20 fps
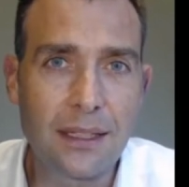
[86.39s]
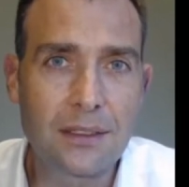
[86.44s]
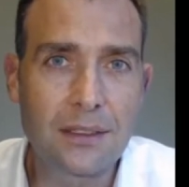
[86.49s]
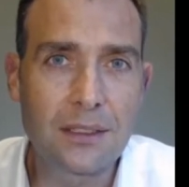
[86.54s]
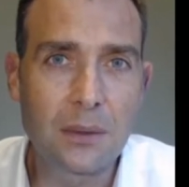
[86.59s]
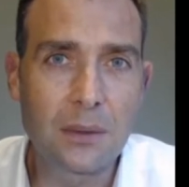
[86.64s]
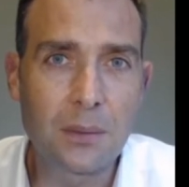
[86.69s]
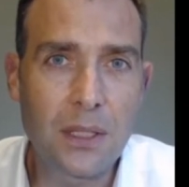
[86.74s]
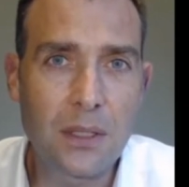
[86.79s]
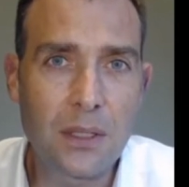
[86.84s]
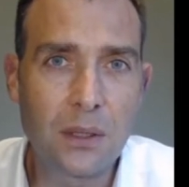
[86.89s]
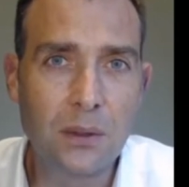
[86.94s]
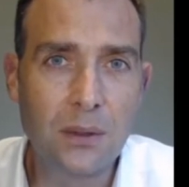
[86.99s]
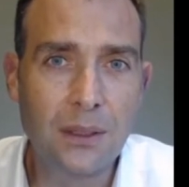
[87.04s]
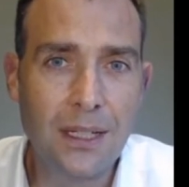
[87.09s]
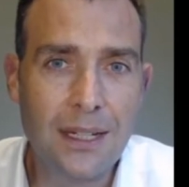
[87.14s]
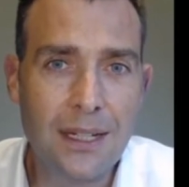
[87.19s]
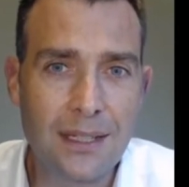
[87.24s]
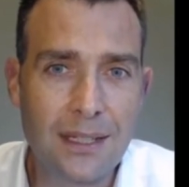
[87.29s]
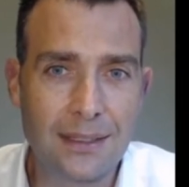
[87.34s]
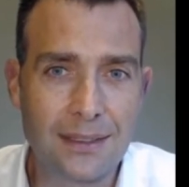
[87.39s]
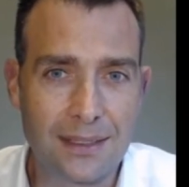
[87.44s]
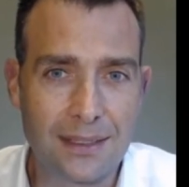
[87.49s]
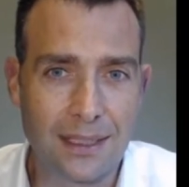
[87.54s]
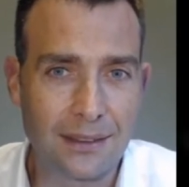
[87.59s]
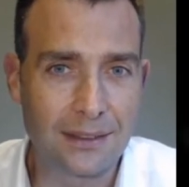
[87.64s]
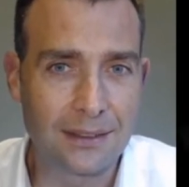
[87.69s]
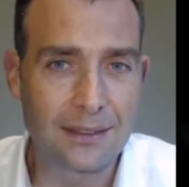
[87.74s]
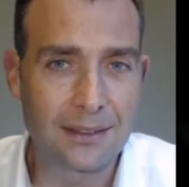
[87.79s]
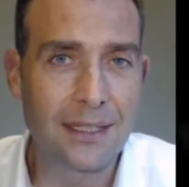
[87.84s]
So we call the
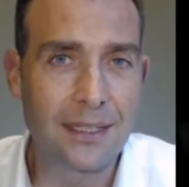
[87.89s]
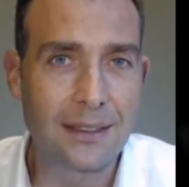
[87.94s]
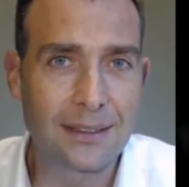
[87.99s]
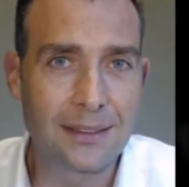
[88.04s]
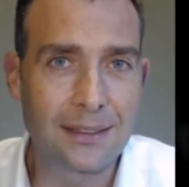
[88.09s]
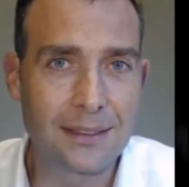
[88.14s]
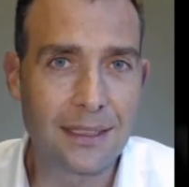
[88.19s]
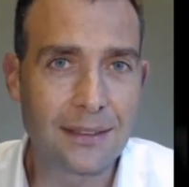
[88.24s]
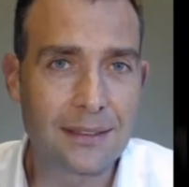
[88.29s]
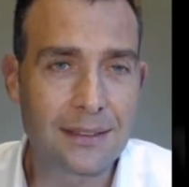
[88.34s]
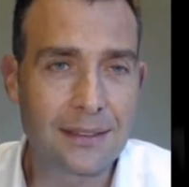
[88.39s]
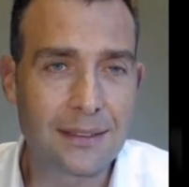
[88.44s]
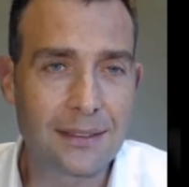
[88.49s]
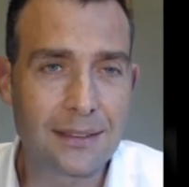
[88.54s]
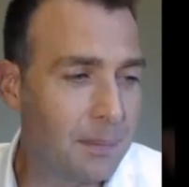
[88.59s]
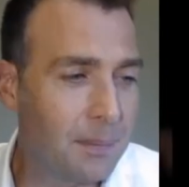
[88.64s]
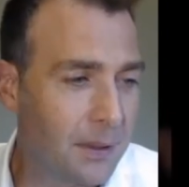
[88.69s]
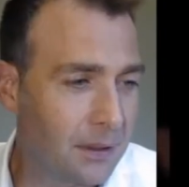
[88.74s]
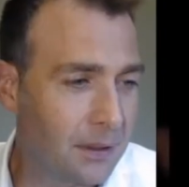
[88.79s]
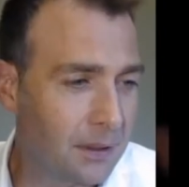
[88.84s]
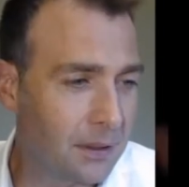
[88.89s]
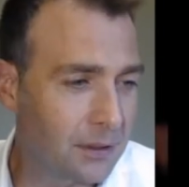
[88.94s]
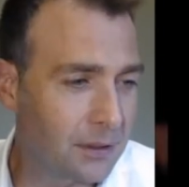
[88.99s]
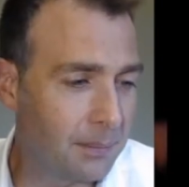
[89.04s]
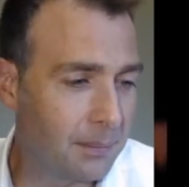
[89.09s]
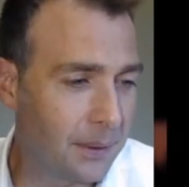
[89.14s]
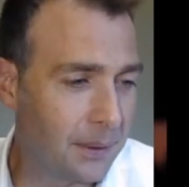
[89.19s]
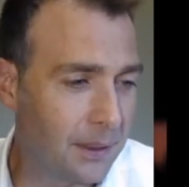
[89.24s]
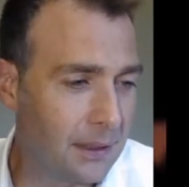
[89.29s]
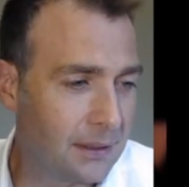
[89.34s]
sell side because
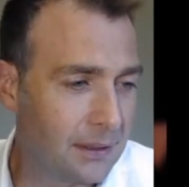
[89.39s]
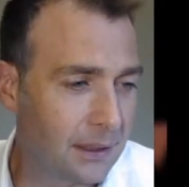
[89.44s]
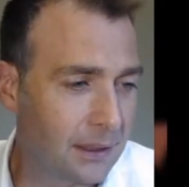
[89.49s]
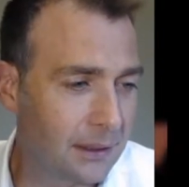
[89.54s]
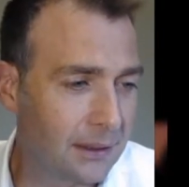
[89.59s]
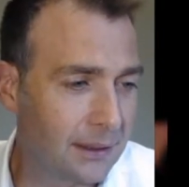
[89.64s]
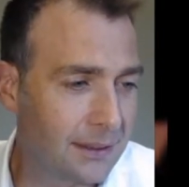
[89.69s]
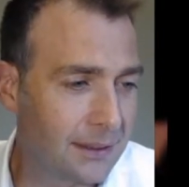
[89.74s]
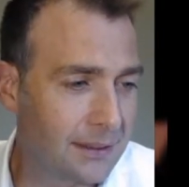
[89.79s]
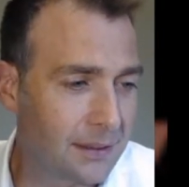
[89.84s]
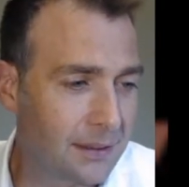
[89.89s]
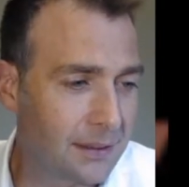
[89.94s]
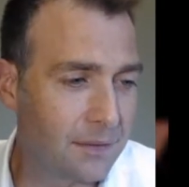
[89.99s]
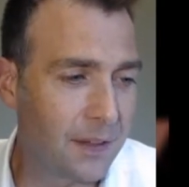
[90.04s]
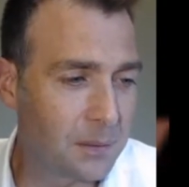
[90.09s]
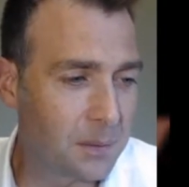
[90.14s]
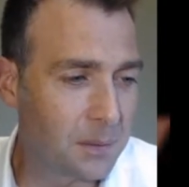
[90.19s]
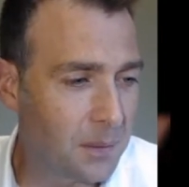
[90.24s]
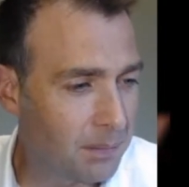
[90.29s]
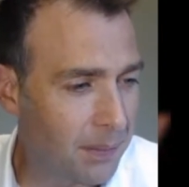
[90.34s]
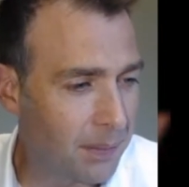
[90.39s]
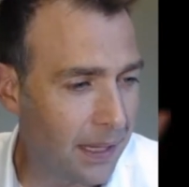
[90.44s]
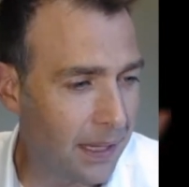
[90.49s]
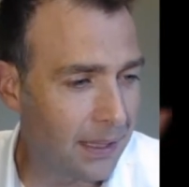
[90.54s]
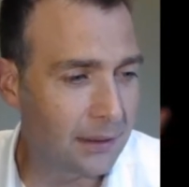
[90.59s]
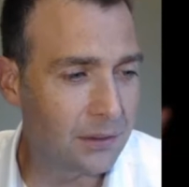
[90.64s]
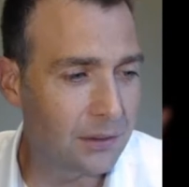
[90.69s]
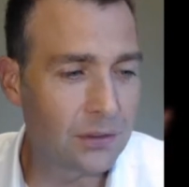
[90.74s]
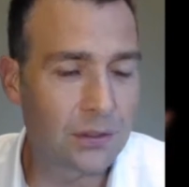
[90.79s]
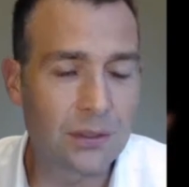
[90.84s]
companies such as investment
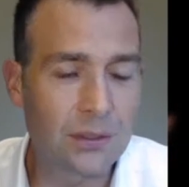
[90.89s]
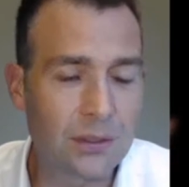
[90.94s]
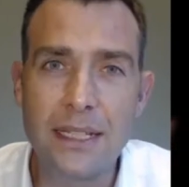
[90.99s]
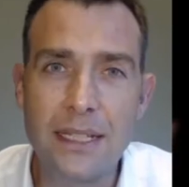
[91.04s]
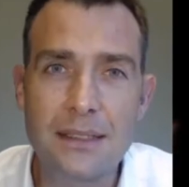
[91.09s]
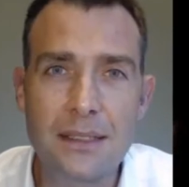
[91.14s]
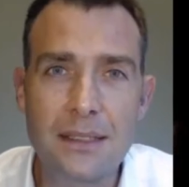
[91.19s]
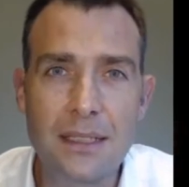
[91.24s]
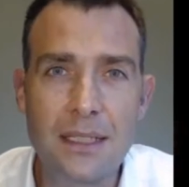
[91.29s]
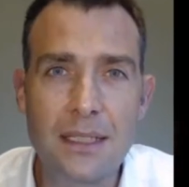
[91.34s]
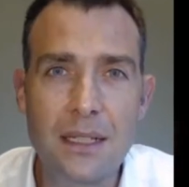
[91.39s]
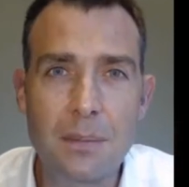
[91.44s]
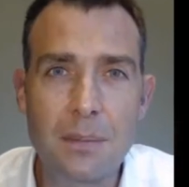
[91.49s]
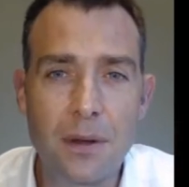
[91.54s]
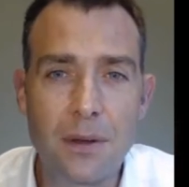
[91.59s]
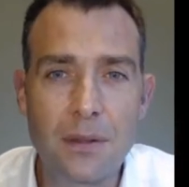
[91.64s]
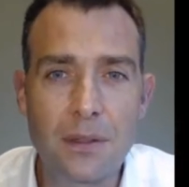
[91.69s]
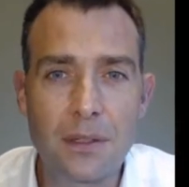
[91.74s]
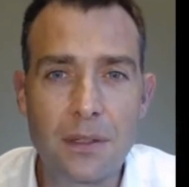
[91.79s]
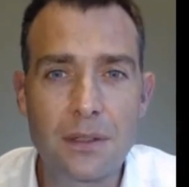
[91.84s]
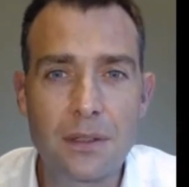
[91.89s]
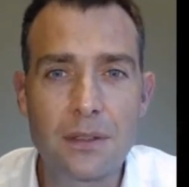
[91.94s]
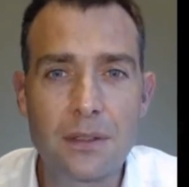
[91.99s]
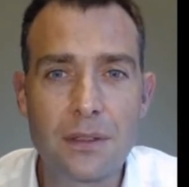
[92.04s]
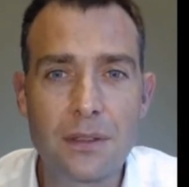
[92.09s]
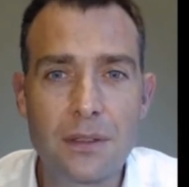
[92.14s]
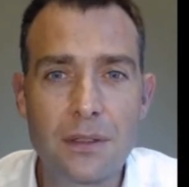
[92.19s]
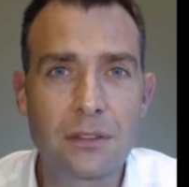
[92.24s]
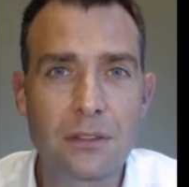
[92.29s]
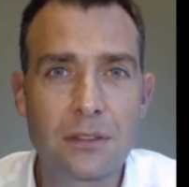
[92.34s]
banks, interdealer brokers,
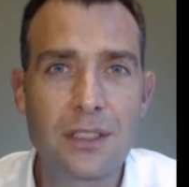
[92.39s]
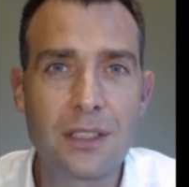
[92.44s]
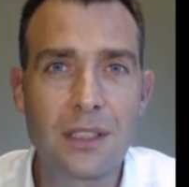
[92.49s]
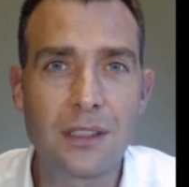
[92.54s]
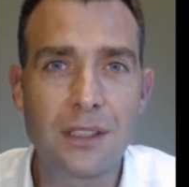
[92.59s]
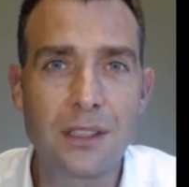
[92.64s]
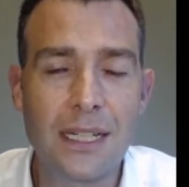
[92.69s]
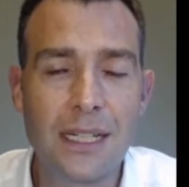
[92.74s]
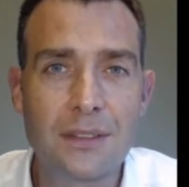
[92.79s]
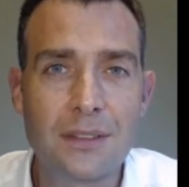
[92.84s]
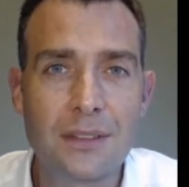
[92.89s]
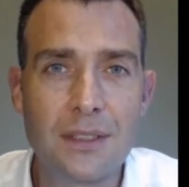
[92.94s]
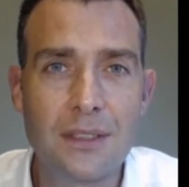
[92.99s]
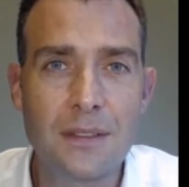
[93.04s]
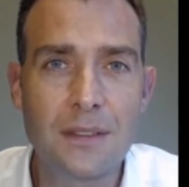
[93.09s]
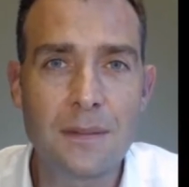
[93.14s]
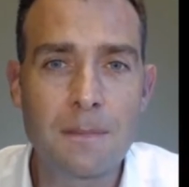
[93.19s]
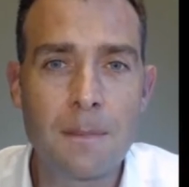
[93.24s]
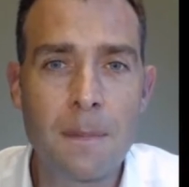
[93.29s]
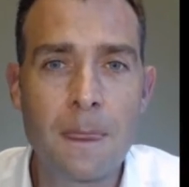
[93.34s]
or research houses,